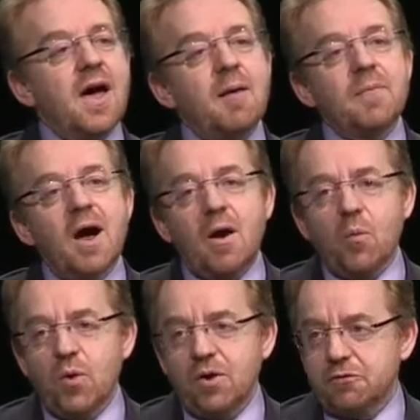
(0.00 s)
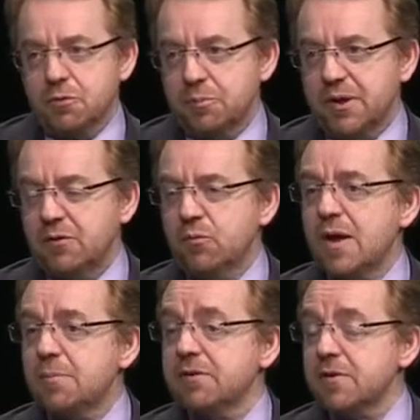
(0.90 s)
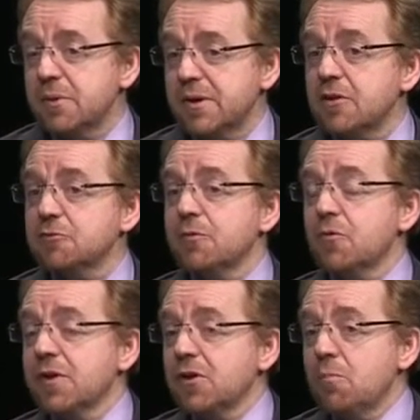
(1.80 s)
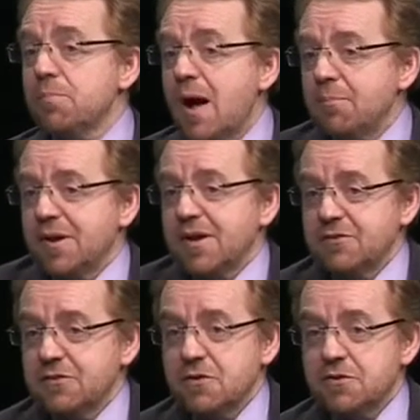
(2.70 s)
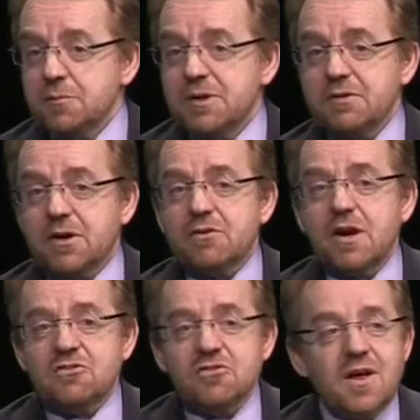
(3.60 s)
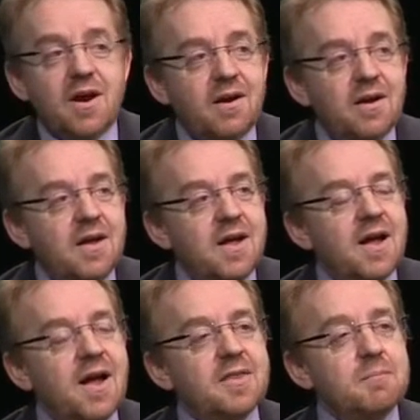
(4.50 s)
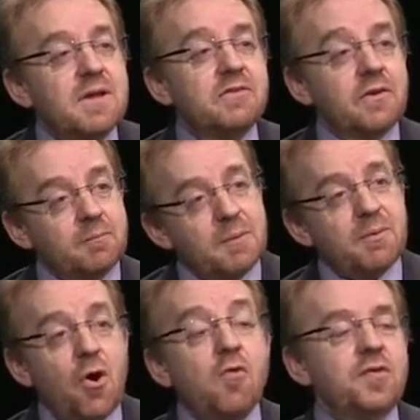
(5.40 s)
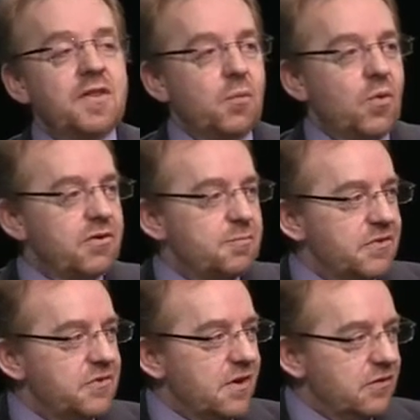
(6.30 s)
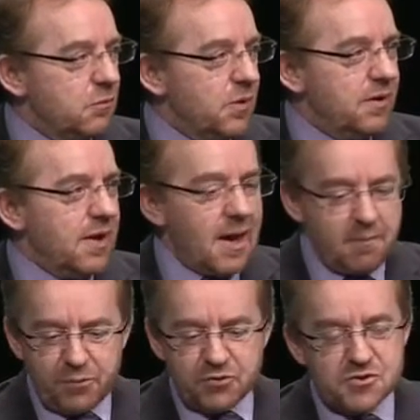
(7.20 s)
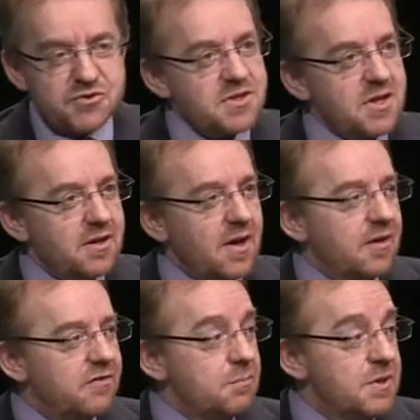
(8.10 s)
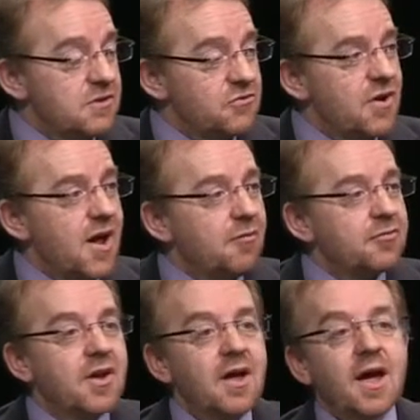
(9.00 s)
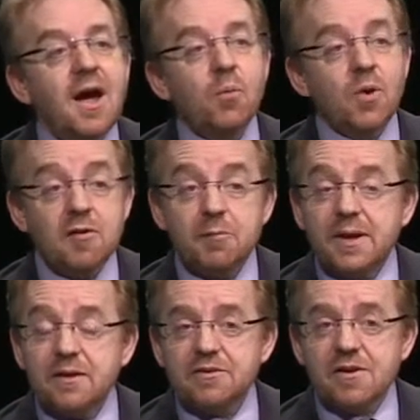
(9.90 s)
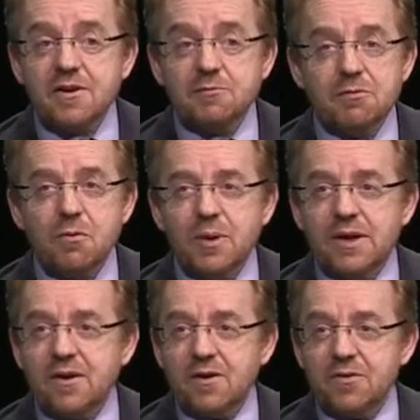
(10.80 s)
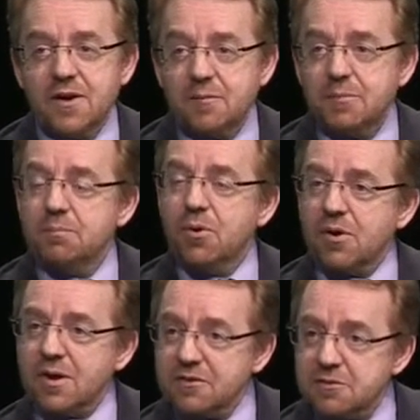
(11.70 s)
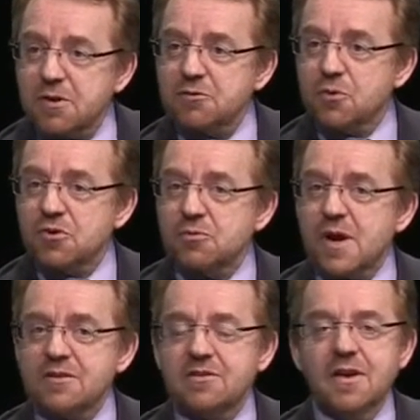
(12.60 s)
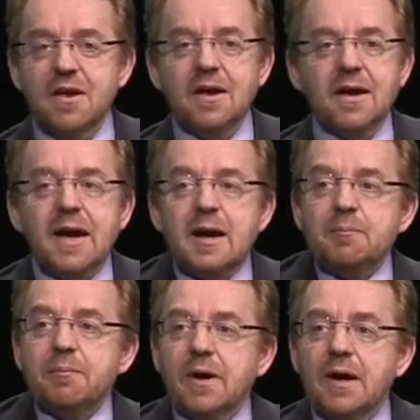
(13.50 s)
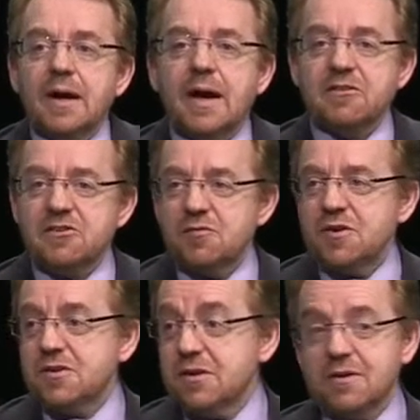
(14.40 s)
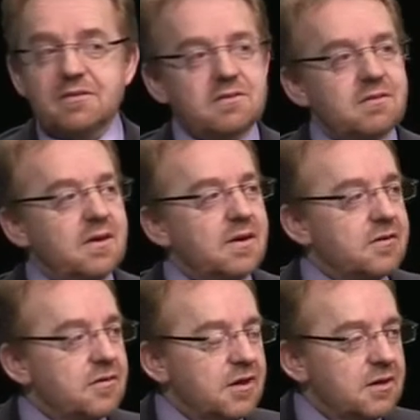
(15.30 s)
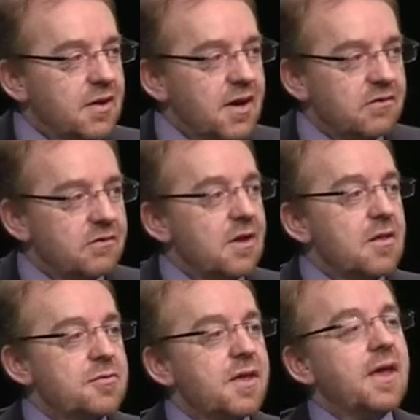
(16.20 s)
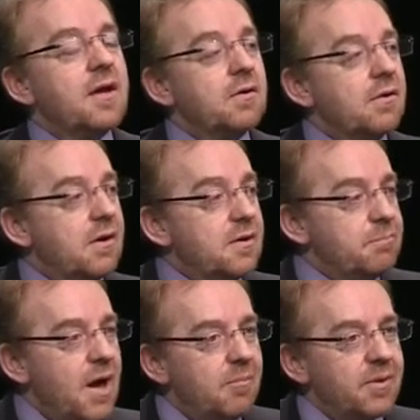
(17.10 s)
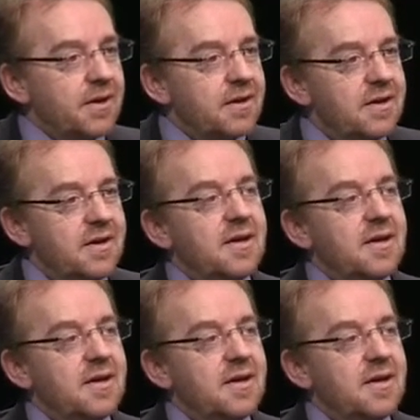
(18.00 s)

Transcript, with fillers: um, our words will be read by somebody else before they go public, and so there's a bit of a crutch there. Uh, that means that maybe hopefully the worst mistakes that we um, produced in the submitted draft uh, will have been excised before we get out there. But blogging is a much more direct um, uh, activity. It's, I like to think of it as uh, thinking out loud in public.